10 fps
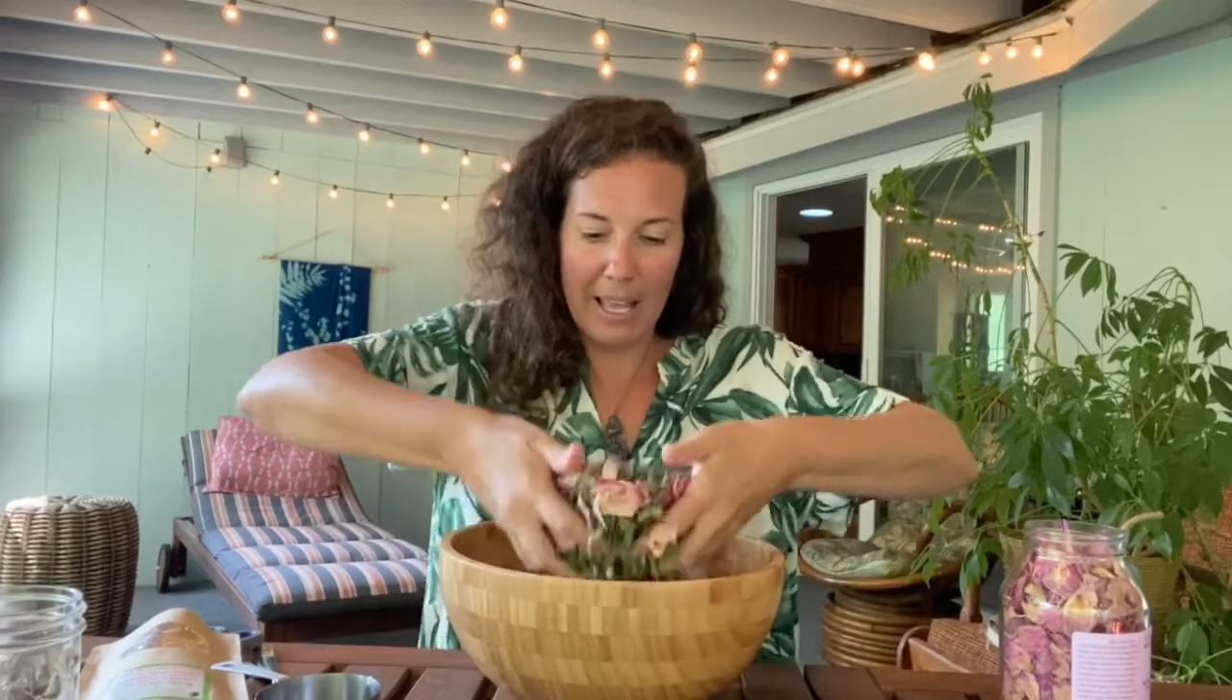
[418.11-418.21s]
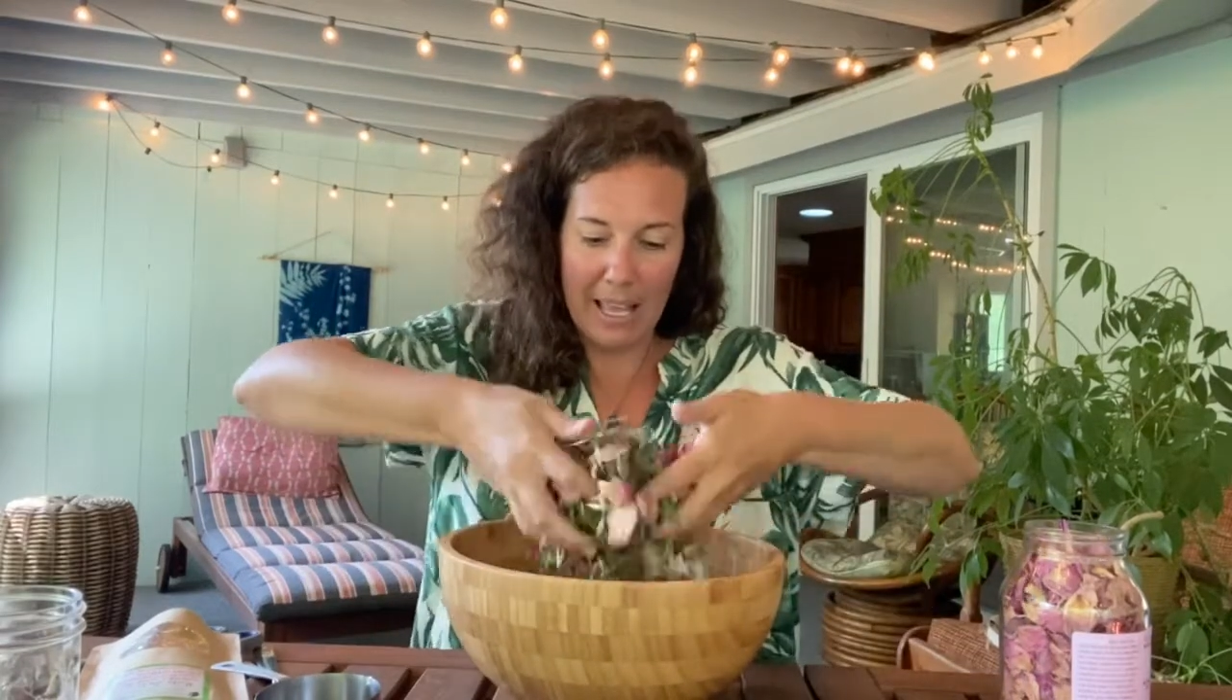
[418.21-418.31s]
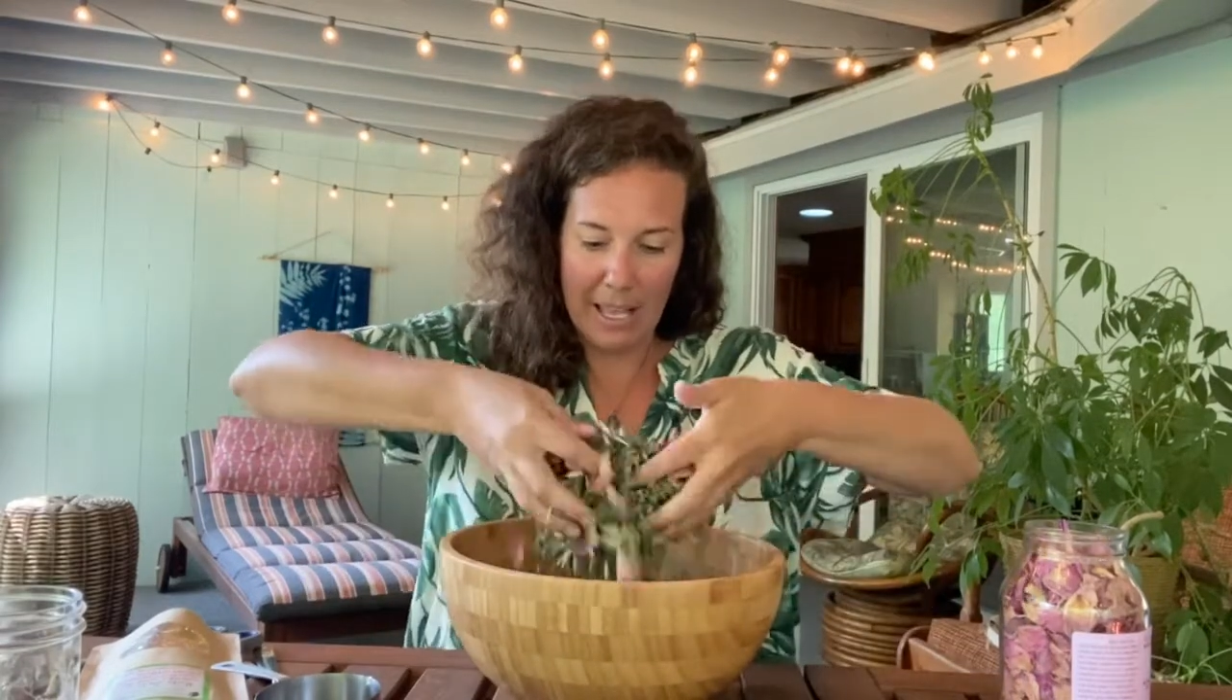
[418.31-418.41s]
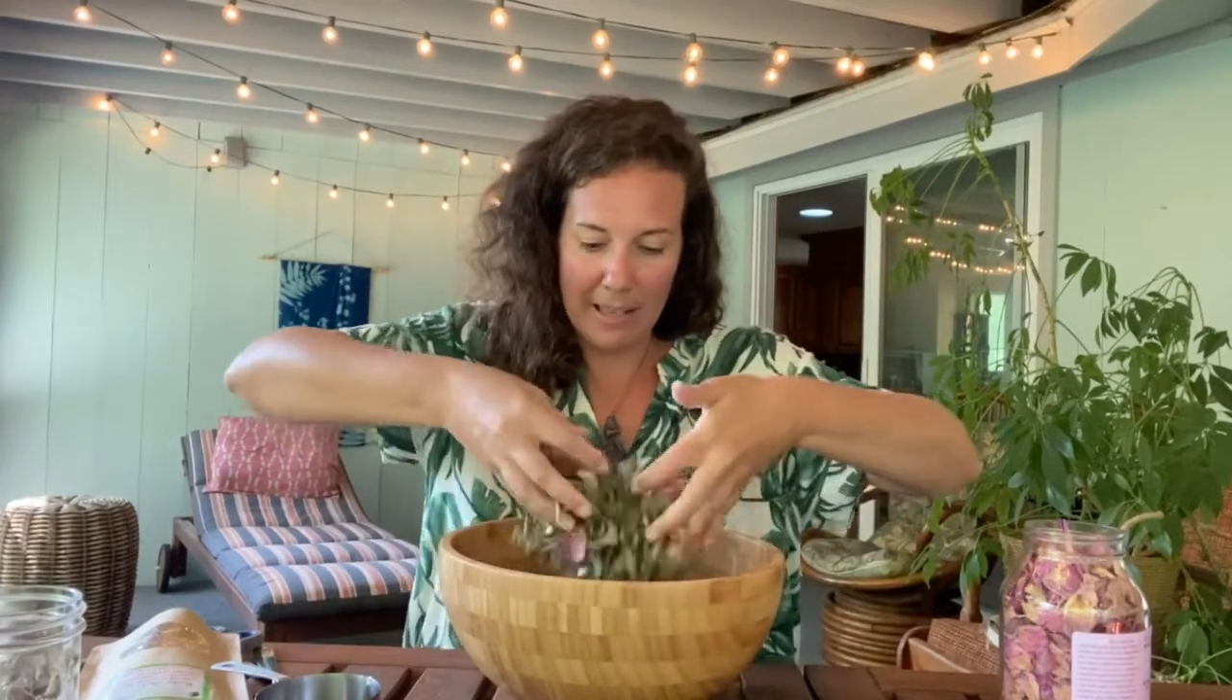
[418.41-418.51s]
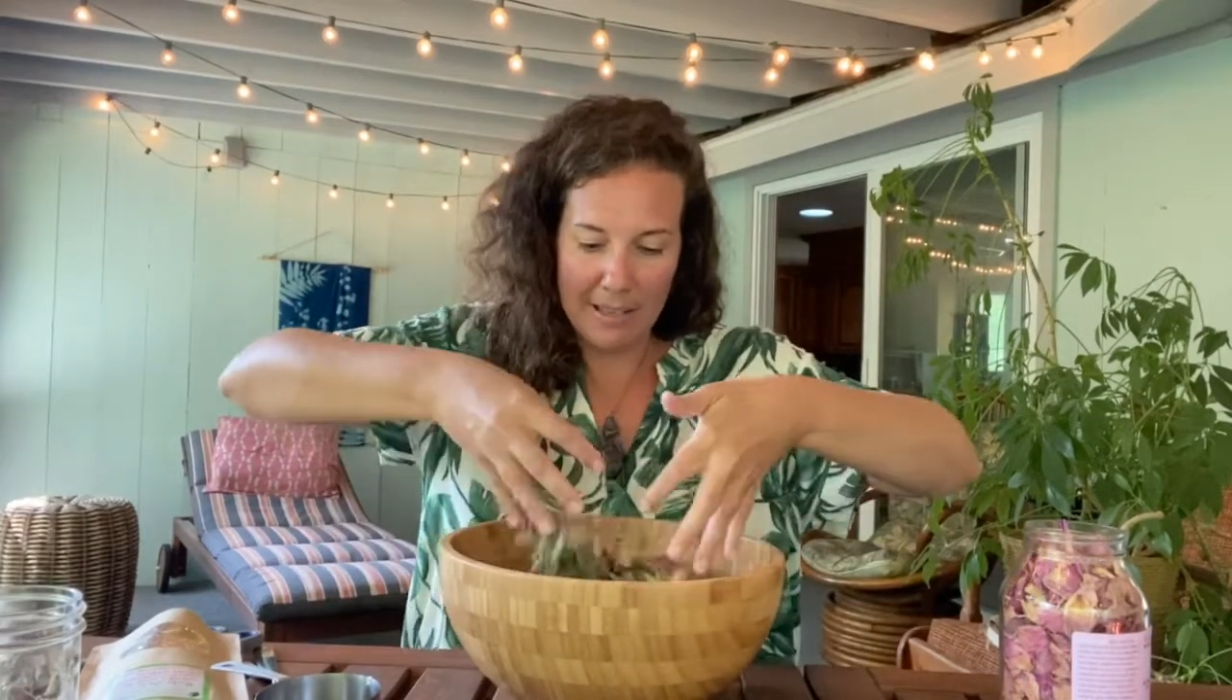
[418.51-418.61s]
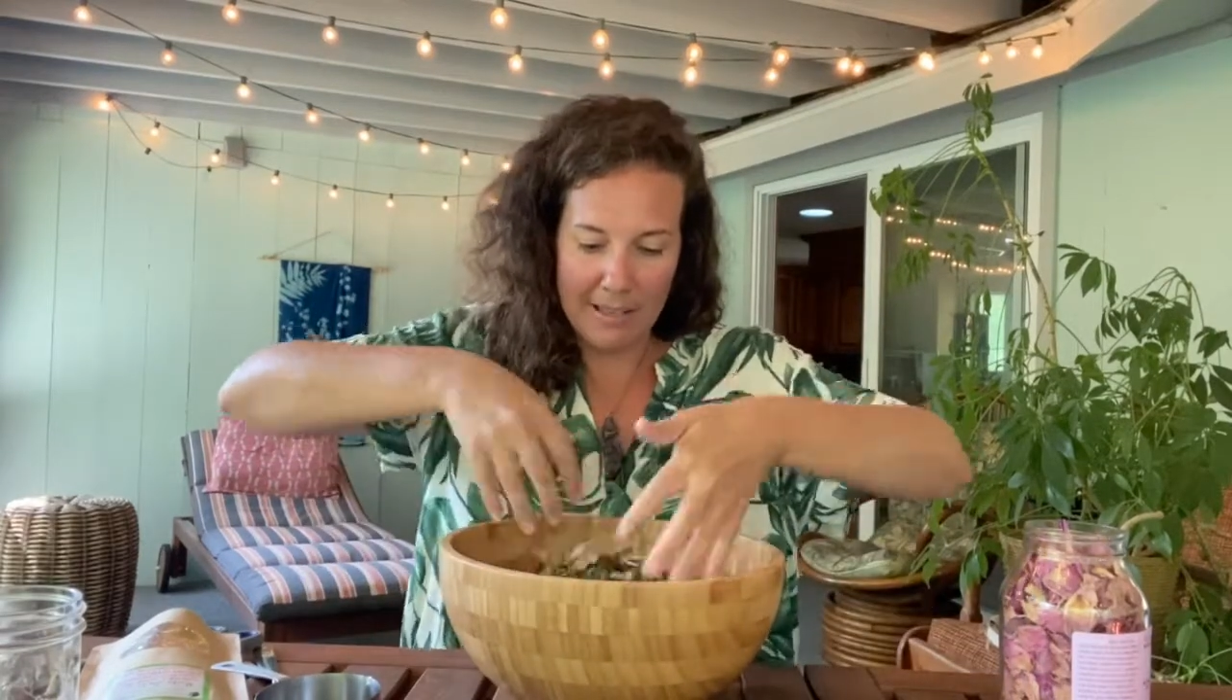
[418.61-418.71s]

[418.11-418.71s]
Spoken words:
hands,